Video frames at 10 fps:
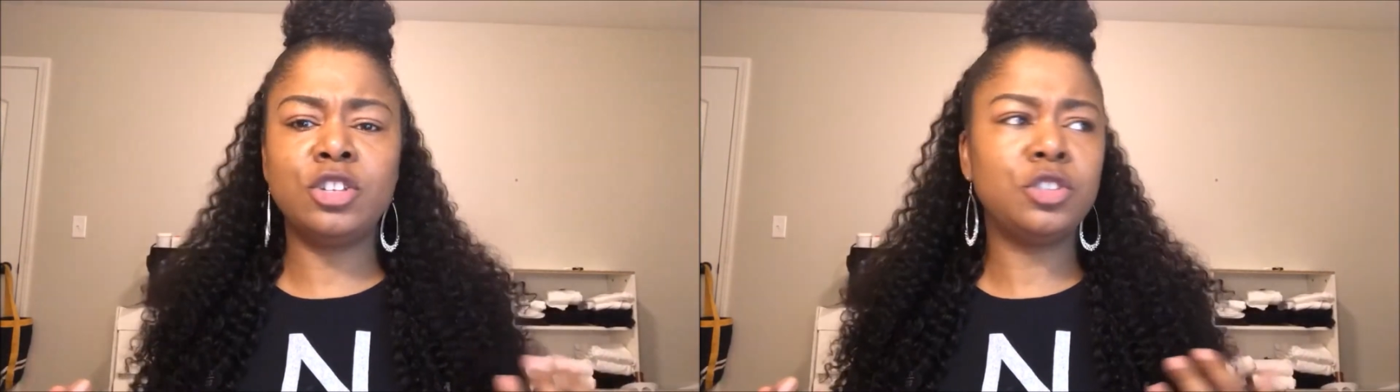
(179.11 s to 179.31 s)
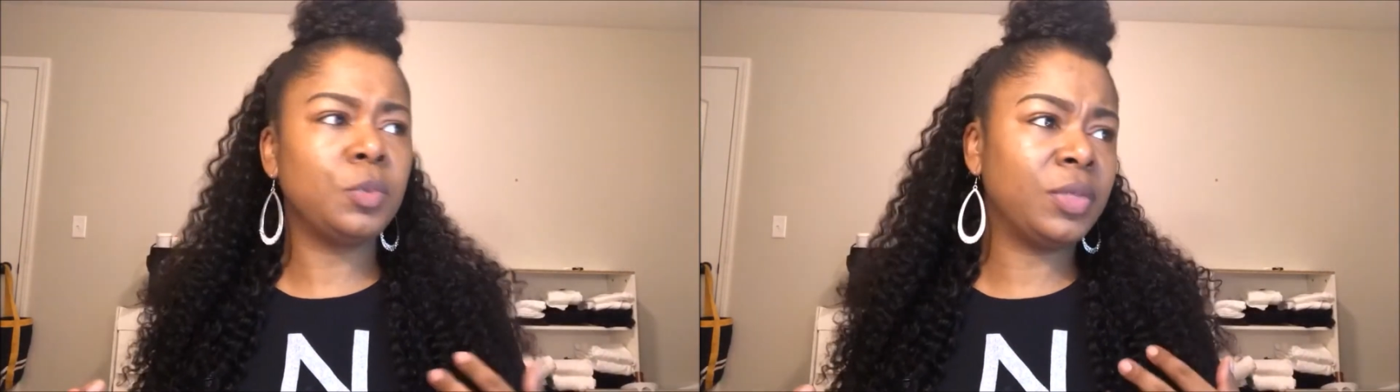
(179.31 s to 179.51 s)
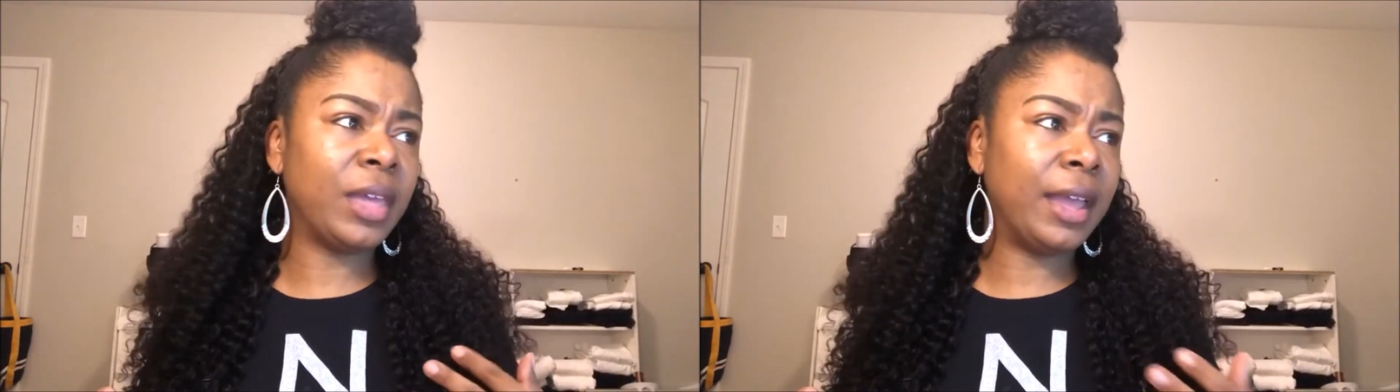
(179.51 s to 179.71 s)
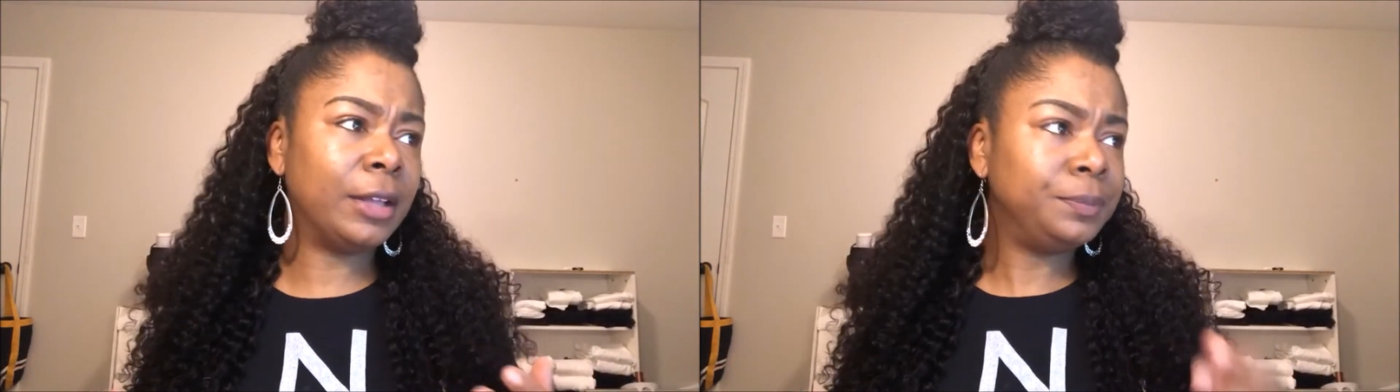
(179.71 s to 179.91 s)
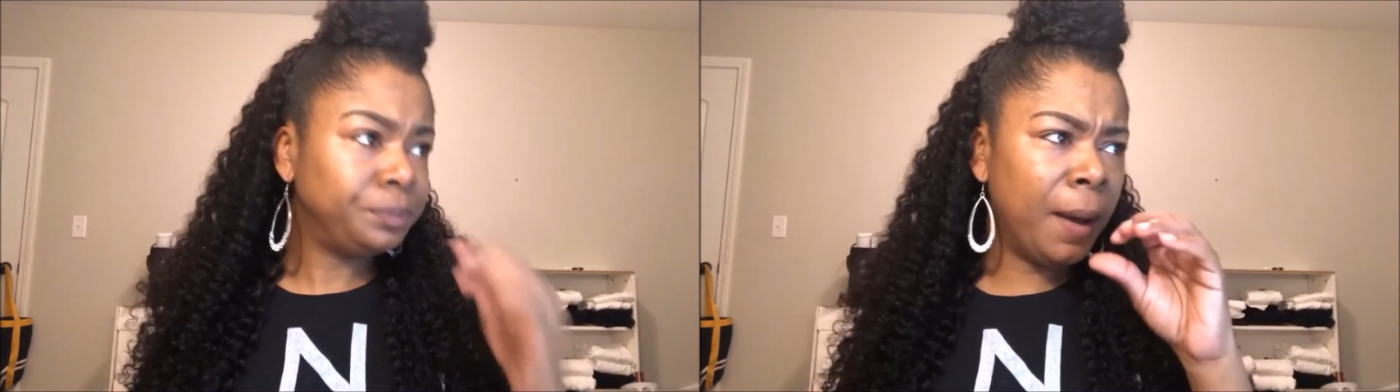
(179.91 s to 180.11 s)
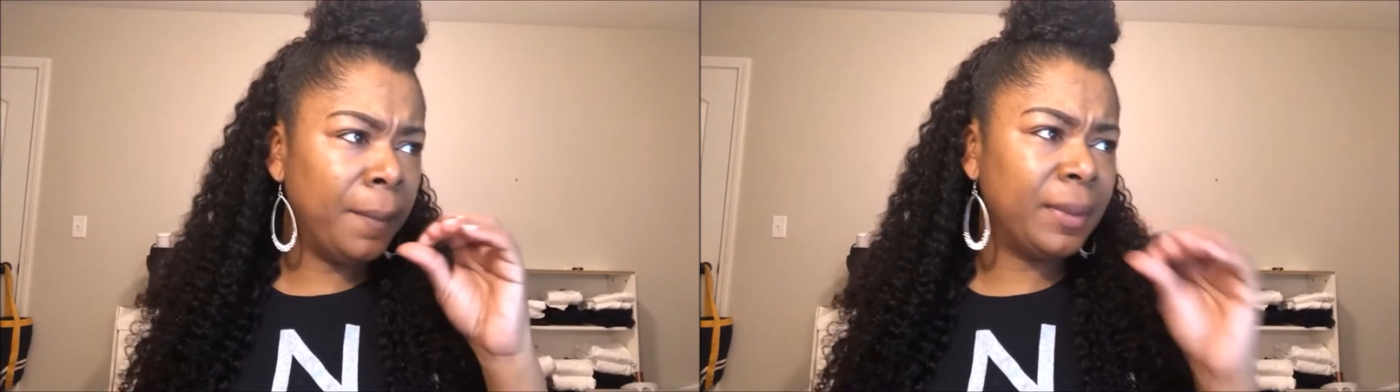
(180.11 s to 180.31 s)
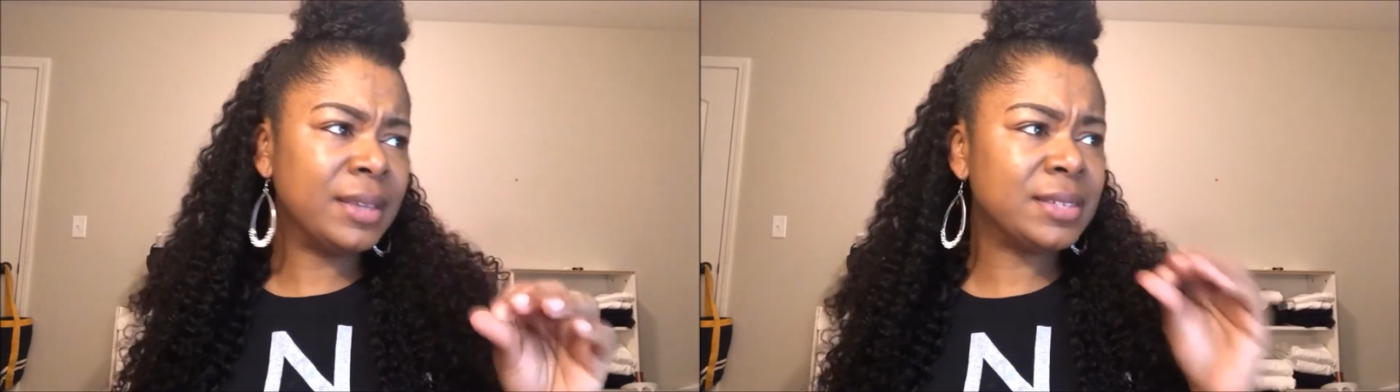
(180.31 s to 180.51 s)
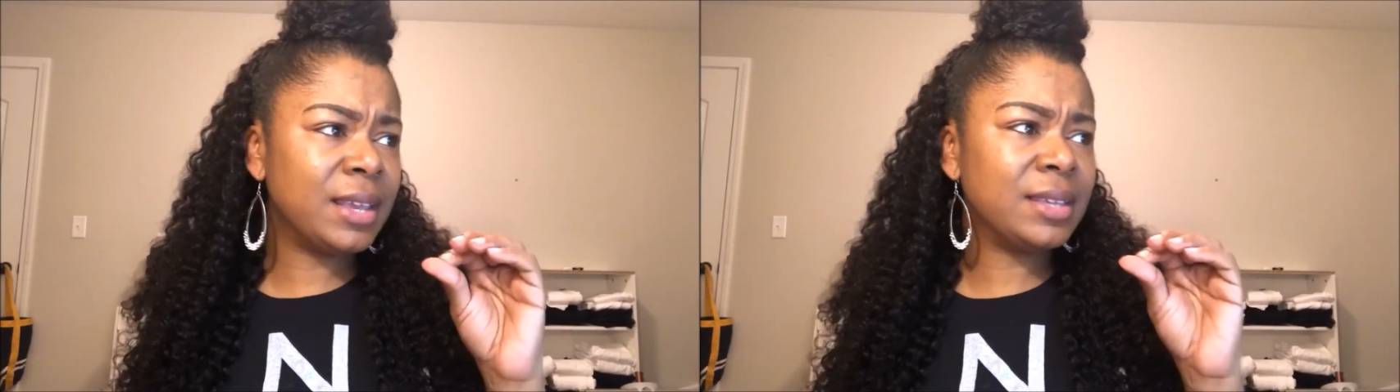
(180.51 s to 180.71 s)
issues with that.
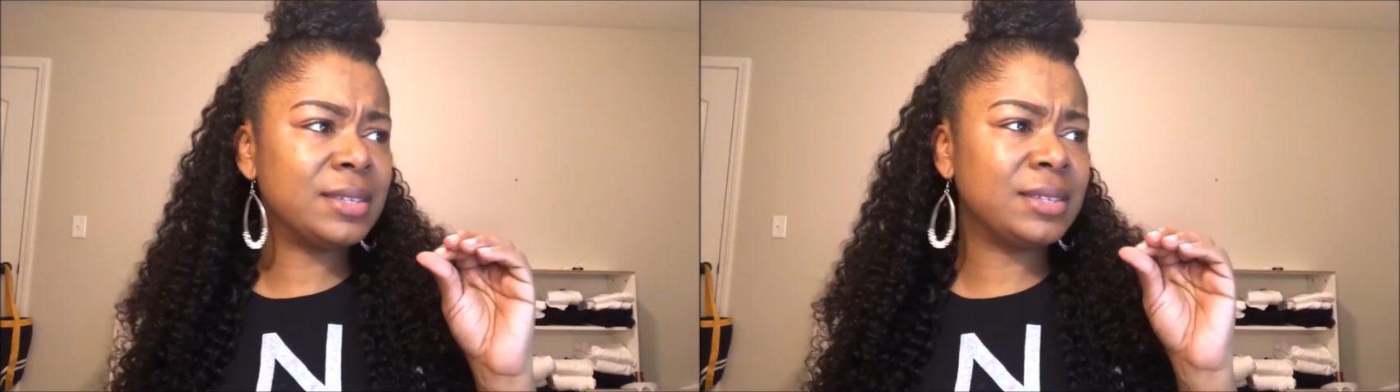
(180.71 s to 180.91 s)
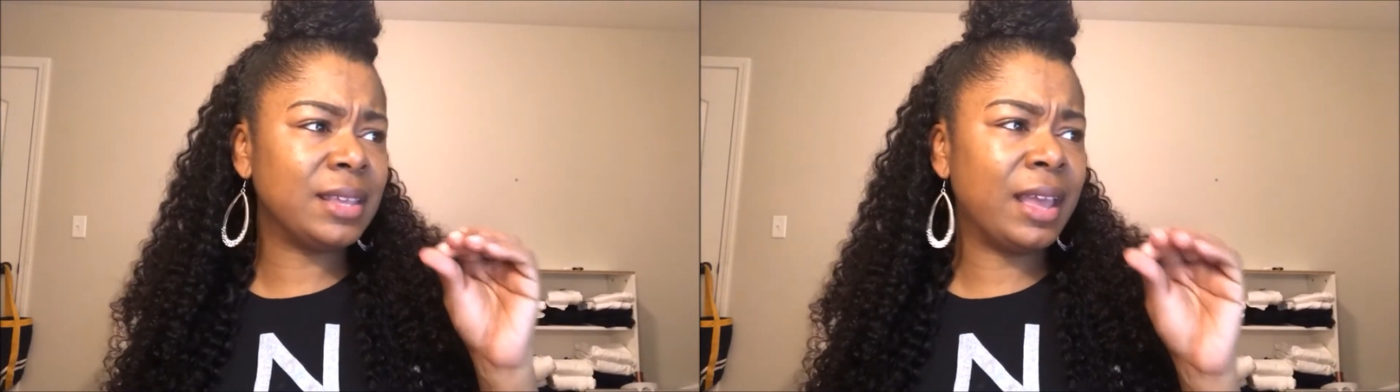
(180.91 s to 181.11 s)
It says it's